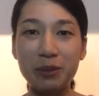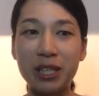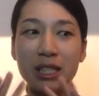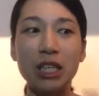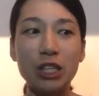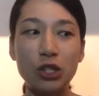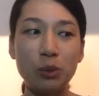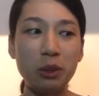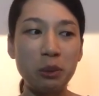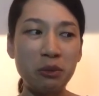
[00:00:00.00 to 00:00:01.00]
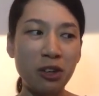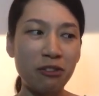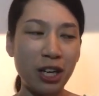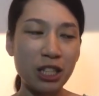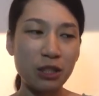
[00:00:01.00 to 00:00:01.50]
Because so many people
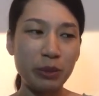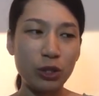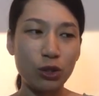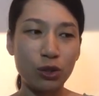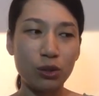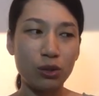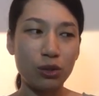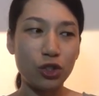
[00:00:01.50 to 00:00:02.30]
have asked me to